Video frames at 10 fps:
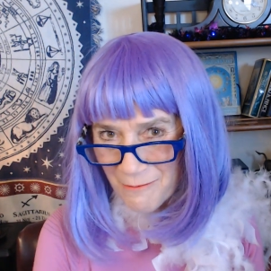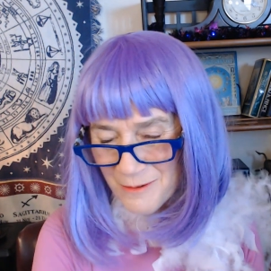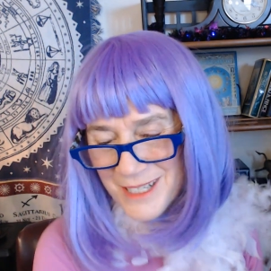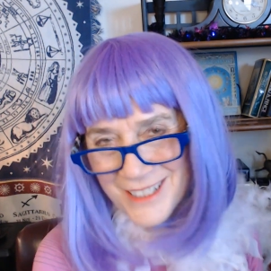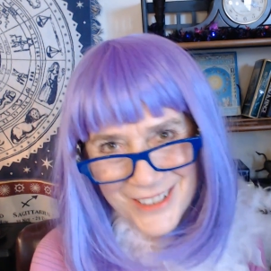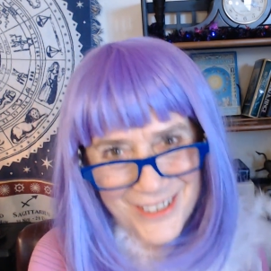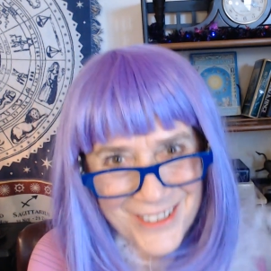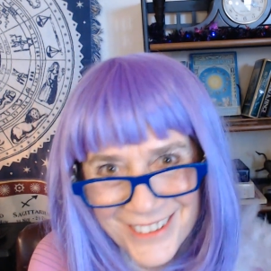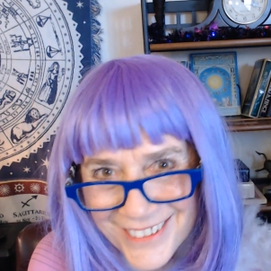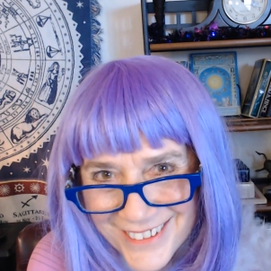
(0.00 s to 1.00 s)
When is
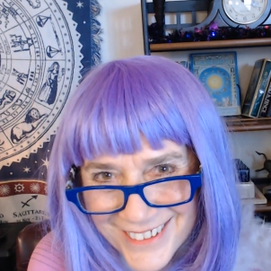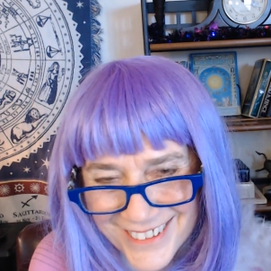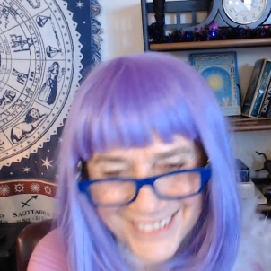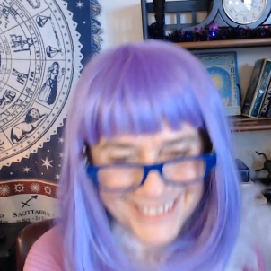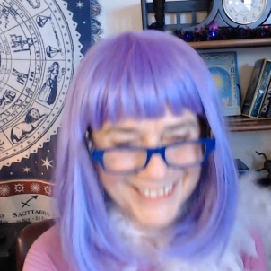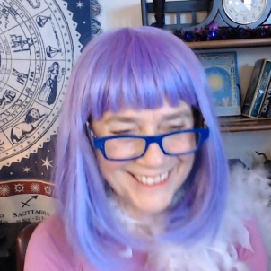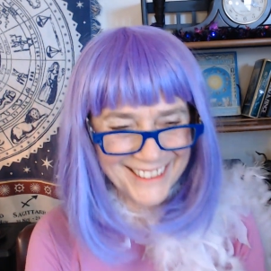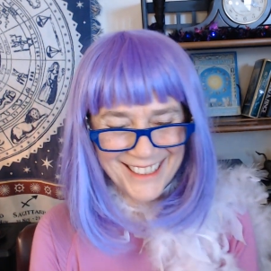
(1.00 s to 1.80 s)
yours? You